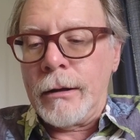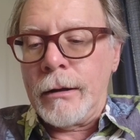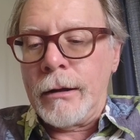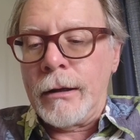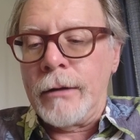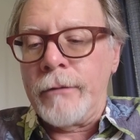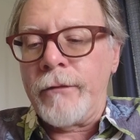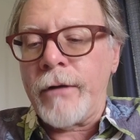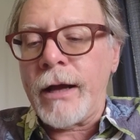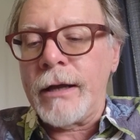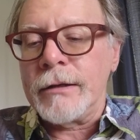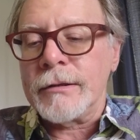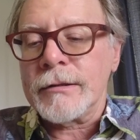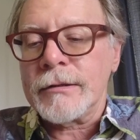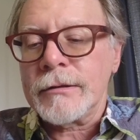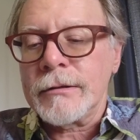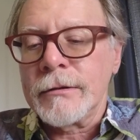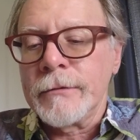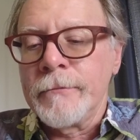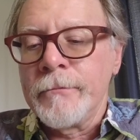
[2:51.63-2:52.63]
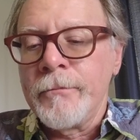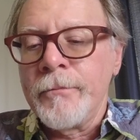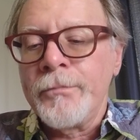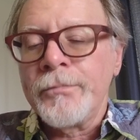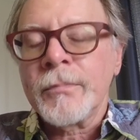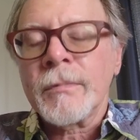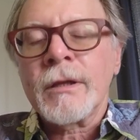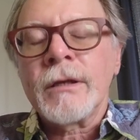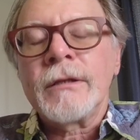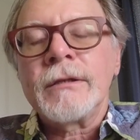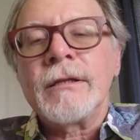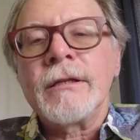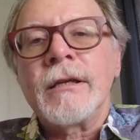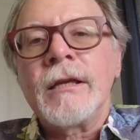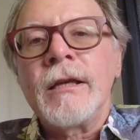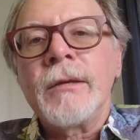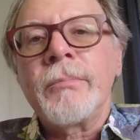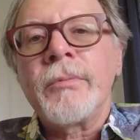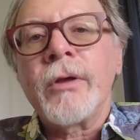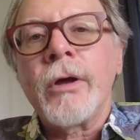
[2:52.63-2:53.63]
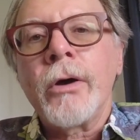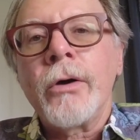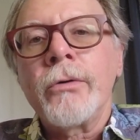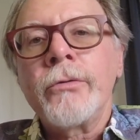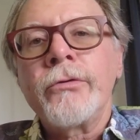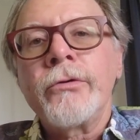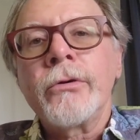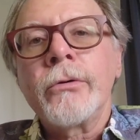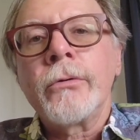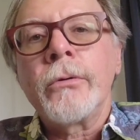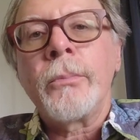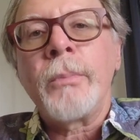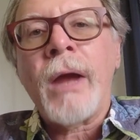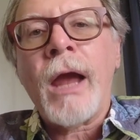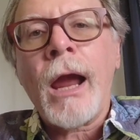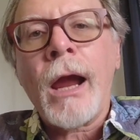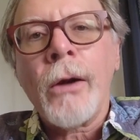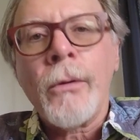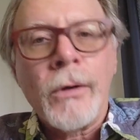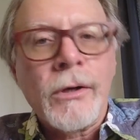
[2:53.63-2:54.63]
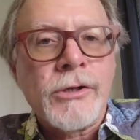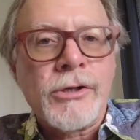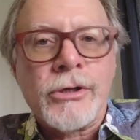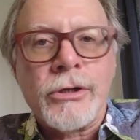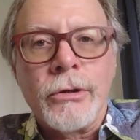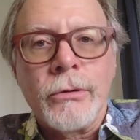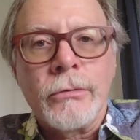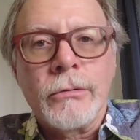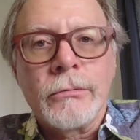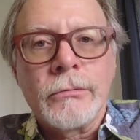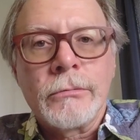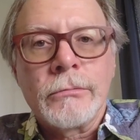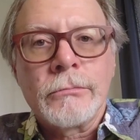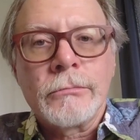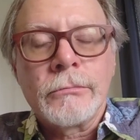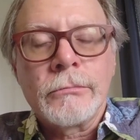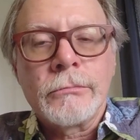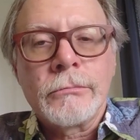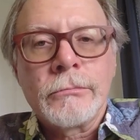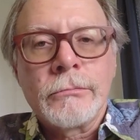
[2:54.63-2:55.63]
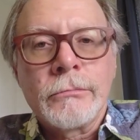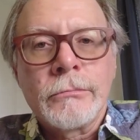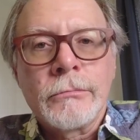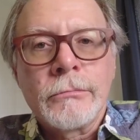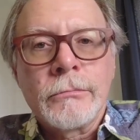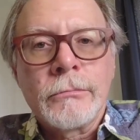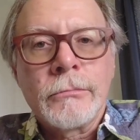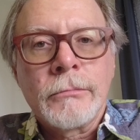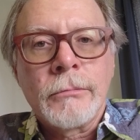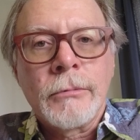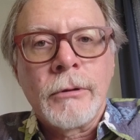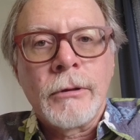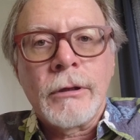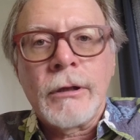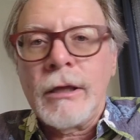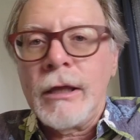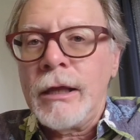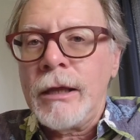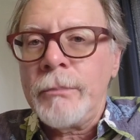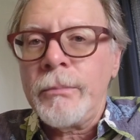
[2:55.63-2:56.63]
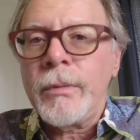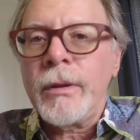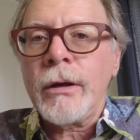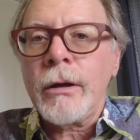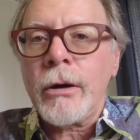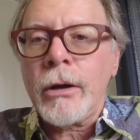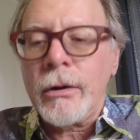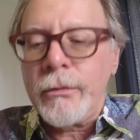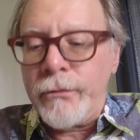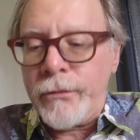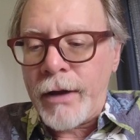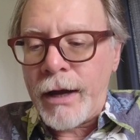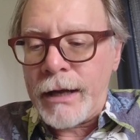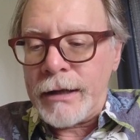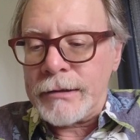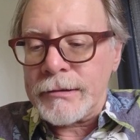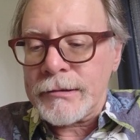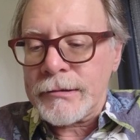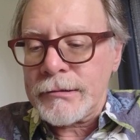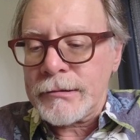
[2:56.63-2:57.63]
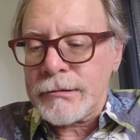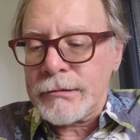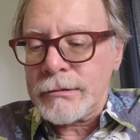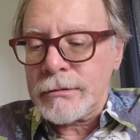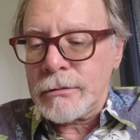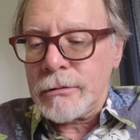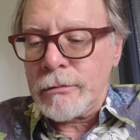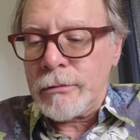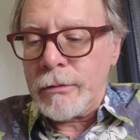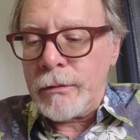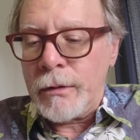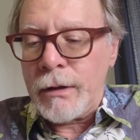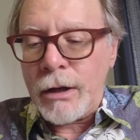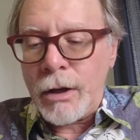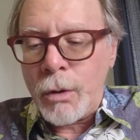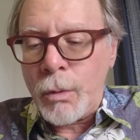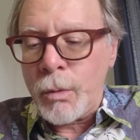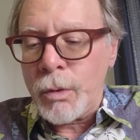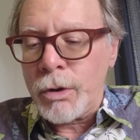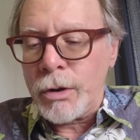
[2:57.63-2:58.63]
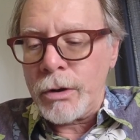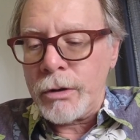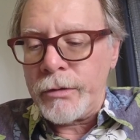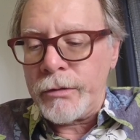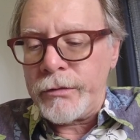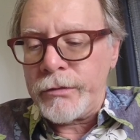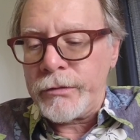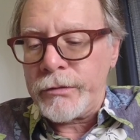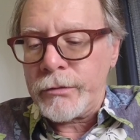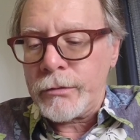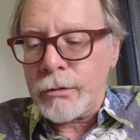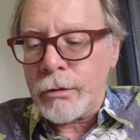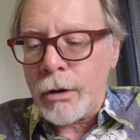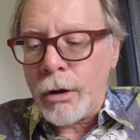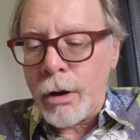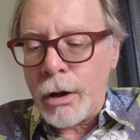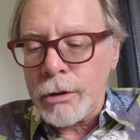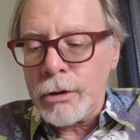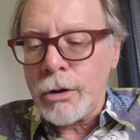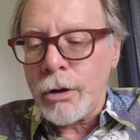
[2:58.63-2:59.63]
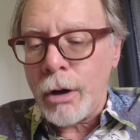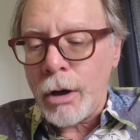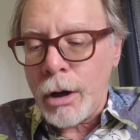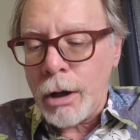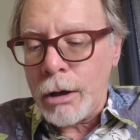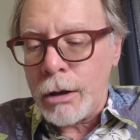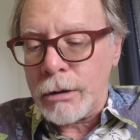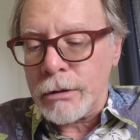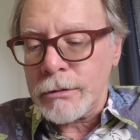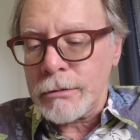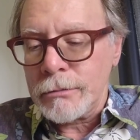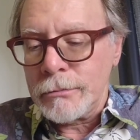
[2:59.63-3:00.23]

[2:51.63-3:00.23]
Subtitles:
advice to keep those who parent you. Keep their advice, their words on your heart.